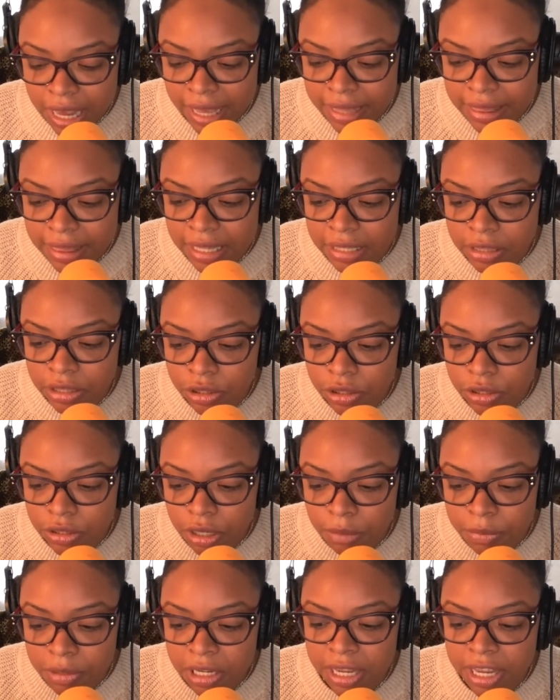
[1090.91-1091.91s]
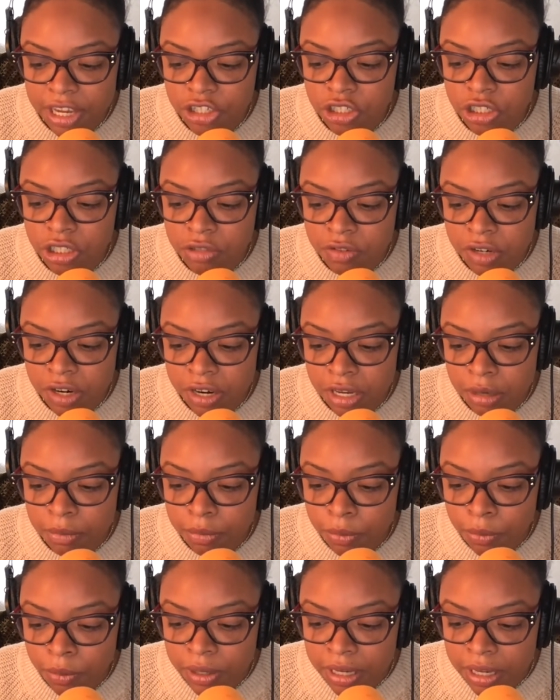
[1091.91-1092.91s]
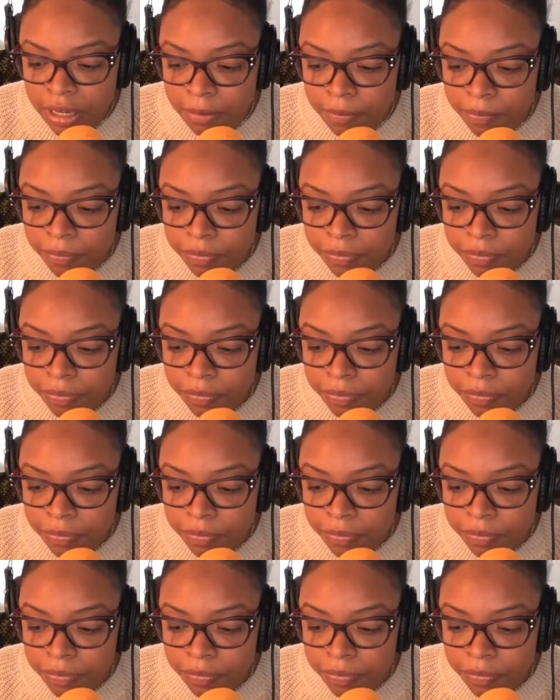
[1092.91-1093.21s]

I think communication is very important.